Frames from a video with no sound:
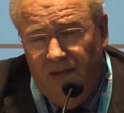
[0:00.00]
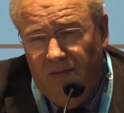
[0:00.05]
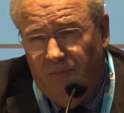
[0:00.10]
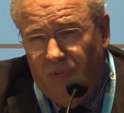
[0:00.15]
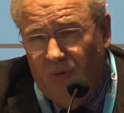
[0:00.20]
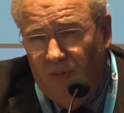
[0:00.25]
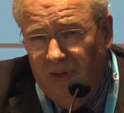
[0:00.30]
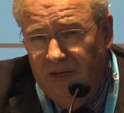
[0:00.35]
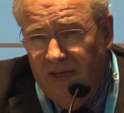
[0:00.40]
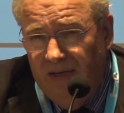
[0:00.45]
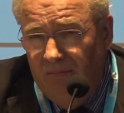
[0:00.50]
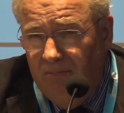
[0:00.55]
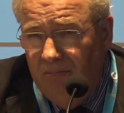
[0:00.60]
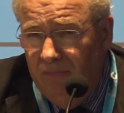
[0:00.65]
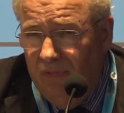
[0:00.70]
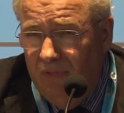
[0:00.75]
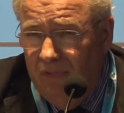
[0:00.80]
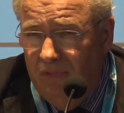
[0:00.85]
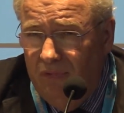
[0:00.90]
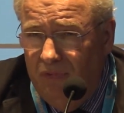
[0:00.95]
probably
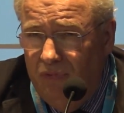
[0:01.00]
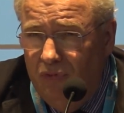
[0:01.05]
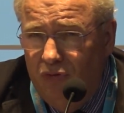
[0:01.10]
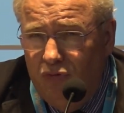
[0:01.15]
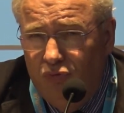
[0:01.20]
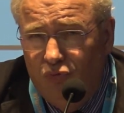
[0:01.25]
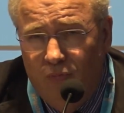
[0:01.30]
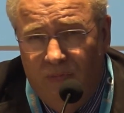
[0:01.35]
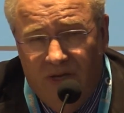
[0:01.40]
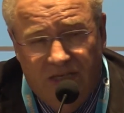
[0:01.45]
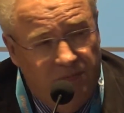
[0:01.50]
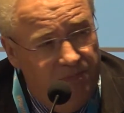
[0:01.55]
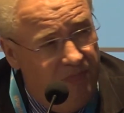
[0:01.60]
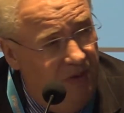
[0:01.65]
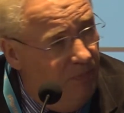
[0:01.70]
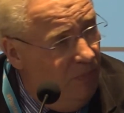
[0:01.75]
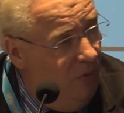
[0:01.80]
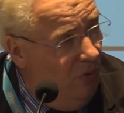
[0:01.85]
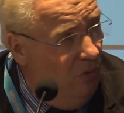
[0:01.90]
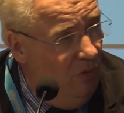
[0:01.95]
not too much
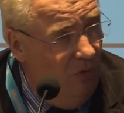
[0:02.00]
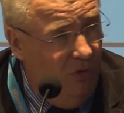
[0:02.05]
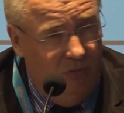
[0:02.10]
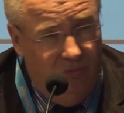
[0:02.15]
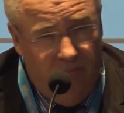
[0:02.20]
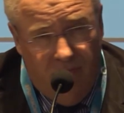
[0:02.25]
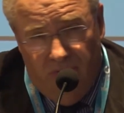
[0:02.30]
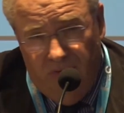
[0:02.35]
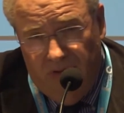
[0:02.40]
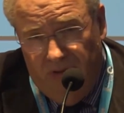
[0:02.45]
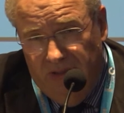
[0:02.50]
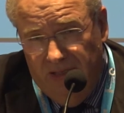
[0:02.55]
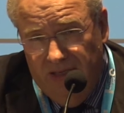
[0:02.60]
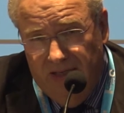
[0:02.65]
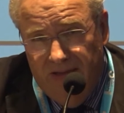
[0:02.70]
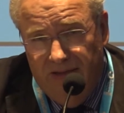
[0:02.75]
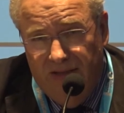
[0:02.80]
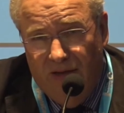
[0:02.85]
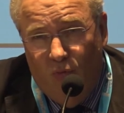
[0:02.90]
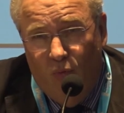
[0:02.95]
people know
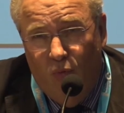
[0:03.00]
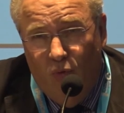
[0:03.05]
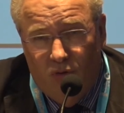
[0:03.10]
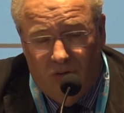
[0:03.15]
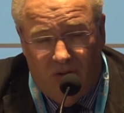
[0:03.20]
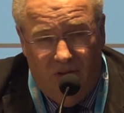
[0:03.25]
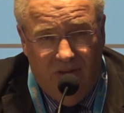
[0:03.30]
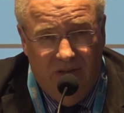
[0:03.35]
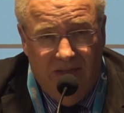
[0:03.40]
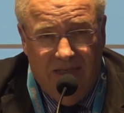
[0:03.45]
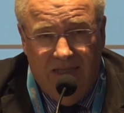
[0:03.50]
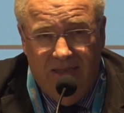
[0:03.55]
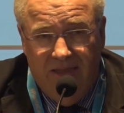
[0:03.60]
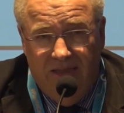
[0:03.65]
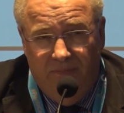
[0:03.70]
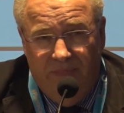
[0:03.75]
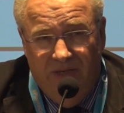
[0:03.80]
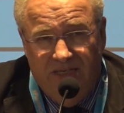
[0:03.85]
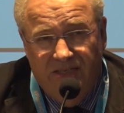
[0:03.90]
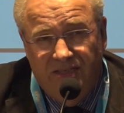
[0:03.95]
the work that the
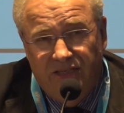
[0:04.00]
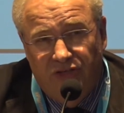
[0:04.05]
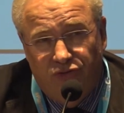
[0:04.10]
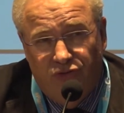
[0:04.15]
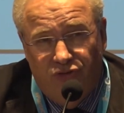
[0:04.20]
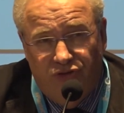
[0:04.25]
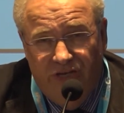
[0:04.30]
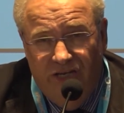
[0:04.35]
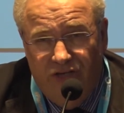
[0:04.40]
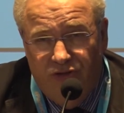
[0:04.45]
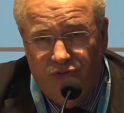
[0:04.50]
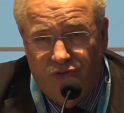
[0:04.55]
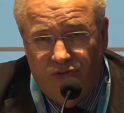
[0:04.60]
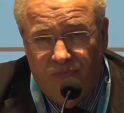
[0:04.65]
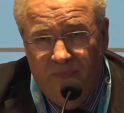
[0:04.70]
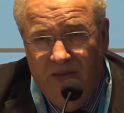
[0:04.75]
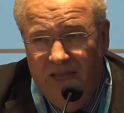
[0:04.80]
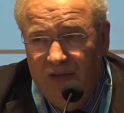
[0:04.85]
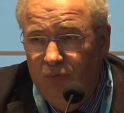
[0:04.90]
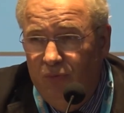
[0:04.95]
patients associations
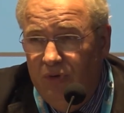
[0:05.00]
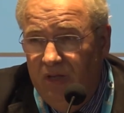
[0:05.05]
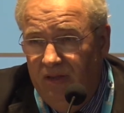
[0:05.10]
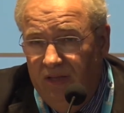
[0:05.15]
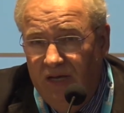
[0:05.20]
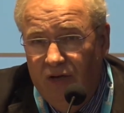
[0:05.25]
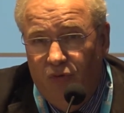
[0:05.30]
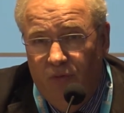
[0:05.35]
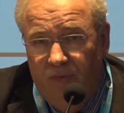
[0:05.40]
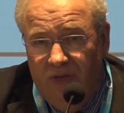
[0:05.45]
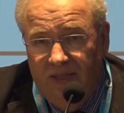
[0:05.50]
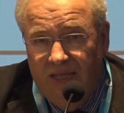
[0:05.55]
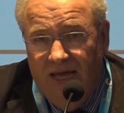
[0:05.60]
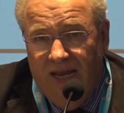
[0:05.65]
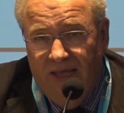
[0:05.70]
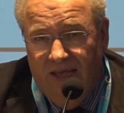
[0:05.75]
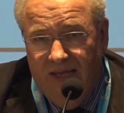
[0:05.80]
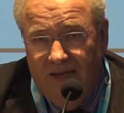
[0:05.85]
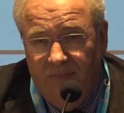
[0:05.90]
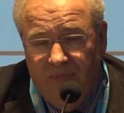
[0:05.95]
made during the COVID
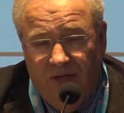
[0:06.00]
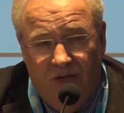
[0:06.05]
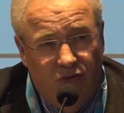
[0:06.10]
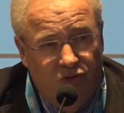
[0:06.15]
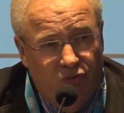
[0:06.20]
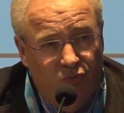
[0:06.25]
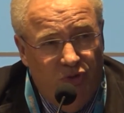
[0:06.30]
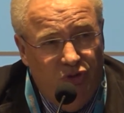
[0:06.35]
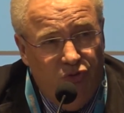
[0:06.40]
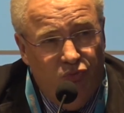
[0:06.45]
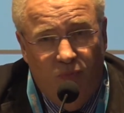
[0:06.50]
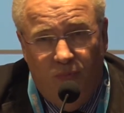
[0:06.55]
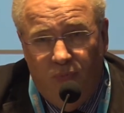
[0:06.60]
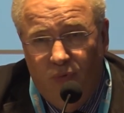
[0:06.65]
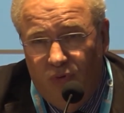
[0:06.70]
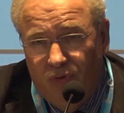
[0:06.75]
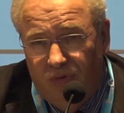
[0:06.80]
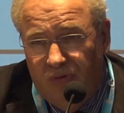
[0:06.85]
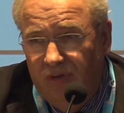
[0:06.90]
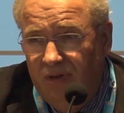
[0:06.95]
area, because we
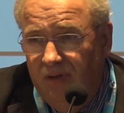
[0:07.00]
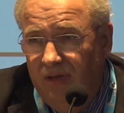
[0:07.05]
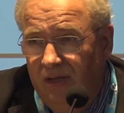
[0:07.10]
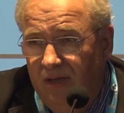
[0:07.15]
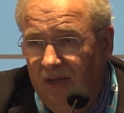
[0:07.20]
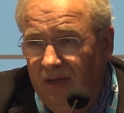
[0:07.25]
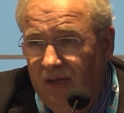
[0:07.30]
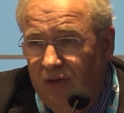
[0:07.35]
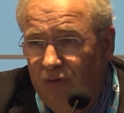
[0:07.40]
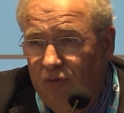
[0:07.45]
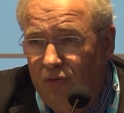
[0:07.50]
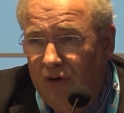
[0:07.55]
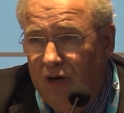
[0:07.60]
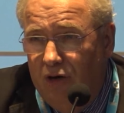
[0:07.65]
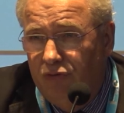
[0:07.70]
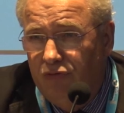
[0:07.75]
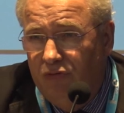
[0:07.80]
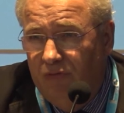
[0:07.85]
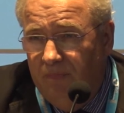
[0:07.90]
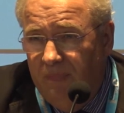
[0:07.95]
support, a
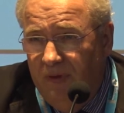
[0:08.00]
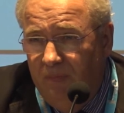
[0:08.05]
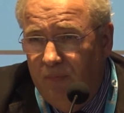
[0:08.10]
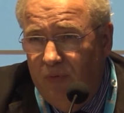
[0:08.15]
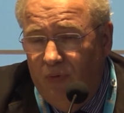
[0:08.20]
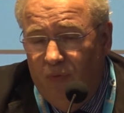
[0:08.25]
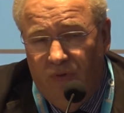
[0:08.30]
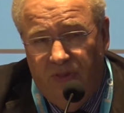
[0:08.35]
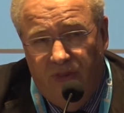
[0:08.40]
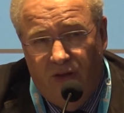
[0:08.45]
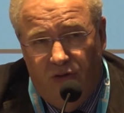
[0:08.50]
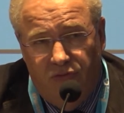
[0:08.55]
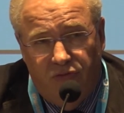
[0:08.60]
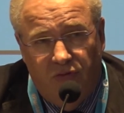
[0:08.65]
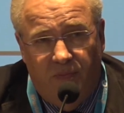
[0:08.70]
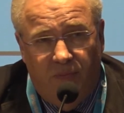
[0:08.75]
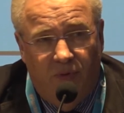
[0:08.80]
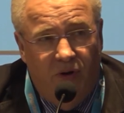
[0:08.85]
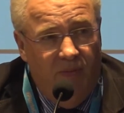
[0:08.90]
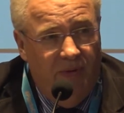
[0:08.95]
lot of people with a lot
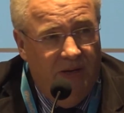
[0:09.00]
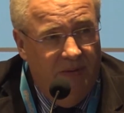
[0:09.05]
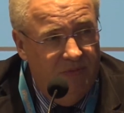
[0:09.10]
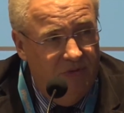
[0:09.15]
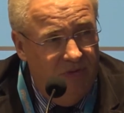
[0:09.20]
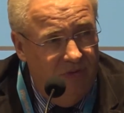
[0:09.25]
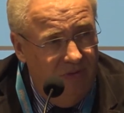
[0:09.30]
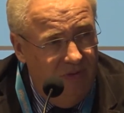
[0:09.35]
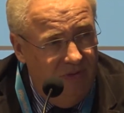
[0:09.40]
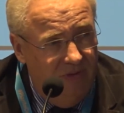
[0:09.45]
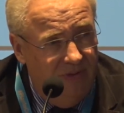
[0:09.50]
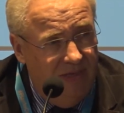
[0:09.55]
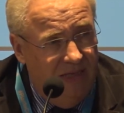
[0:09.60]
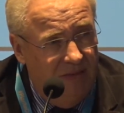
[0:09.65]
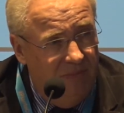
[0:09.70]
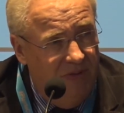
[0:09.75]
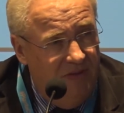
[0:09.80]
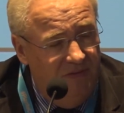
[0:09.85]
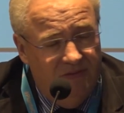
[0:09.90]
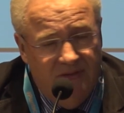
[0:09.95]
of problems, no? That
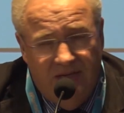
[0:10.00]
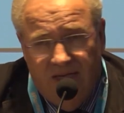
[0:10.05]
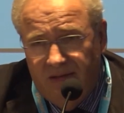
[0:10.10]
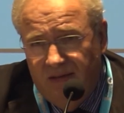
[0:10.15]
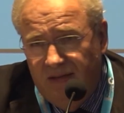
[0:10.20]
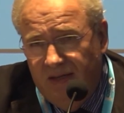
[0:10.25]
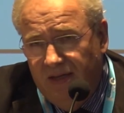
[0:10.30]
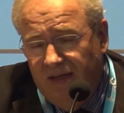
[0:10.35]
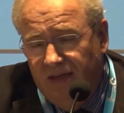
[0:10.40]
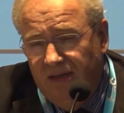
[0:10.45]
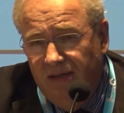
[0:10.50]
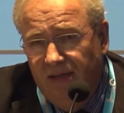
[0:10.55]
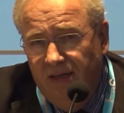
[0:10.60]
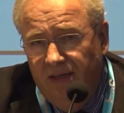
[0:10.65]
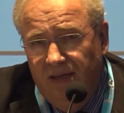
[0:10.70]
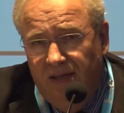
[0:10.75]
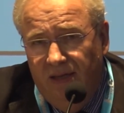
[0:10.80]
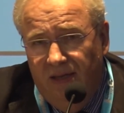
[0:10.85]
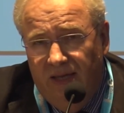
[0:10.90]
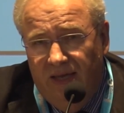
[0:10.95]
means that
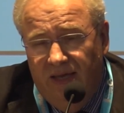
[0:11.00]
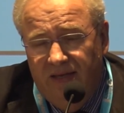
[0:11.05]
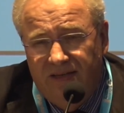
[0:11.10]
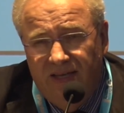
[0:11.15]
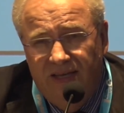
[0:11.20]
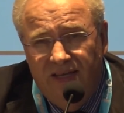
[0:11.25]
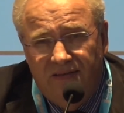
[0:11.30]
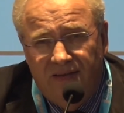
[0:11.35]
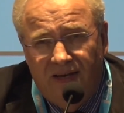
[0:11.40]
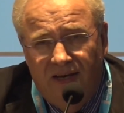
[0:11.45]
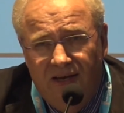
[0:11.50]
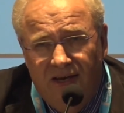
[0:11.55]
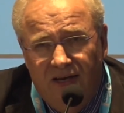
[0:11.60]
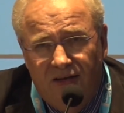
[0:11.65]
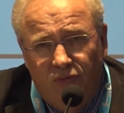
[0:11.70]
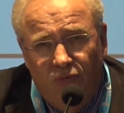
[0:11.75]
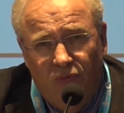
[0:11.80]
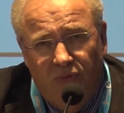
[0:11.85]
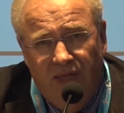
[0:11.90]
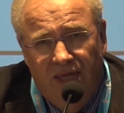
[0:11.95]
it's clear
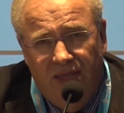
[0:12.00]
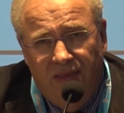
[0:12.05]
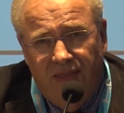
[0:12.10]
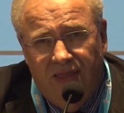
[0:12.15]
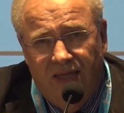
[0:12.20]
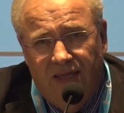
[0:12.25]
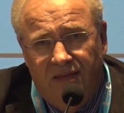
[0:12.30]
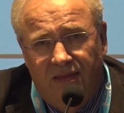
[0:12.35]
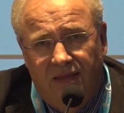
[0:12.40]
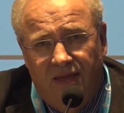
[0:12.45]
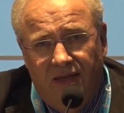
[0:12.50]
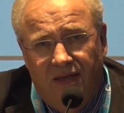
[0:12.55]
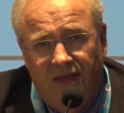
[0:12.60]
today that,